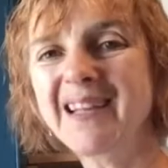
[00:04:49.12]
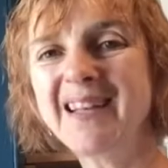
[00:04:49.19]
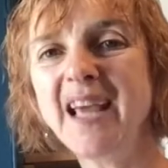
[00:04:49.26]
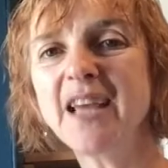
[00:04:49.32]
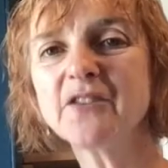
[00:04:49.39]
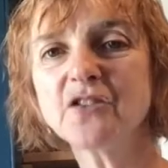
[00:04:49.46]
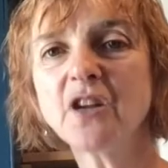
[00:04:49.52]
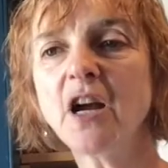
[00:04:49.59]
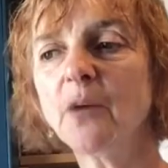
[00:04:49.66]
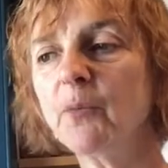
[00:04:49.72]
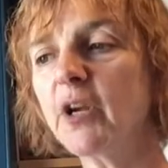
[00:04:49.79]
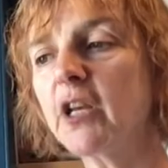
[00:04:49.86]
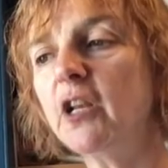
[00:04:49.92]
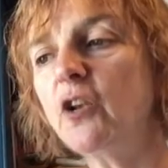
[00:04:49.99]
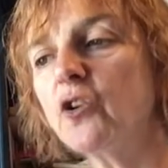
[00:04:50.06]
Next time we're
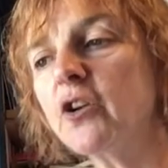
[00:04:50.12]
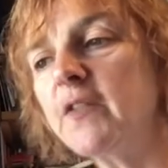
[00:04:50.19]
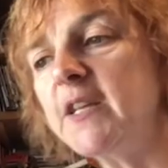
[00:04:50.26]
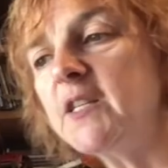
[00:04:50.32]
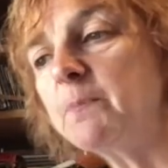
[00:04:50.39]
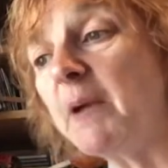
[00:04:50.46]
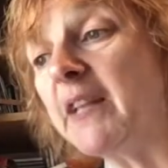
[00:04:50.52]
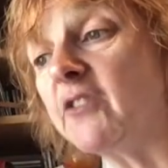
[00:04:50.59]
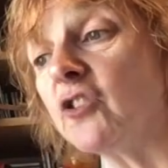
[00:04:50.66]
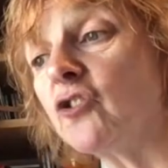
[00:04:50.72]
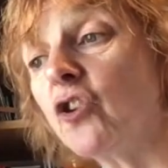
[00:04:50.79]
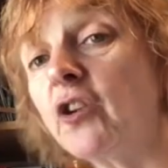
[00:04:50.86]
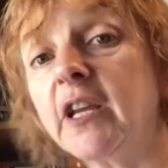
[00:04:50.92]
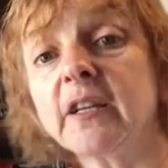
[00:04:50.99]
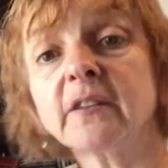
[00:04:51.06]
going to look at these
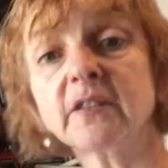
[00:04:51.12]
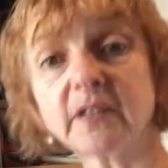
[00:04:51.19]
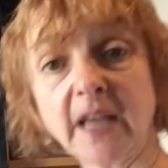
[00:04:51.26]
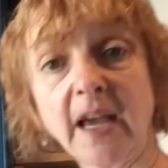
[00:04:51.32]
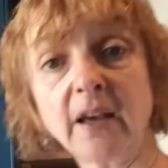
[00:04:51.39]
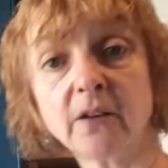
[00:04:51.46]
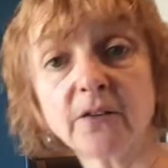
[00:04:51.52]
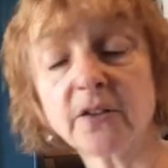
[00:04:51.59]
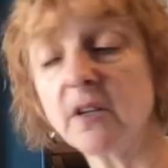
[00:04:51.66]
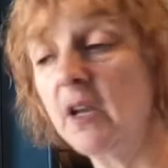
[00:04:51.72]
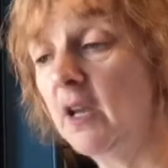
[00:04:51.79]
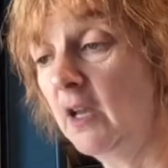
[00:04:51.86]
pentatonic scales.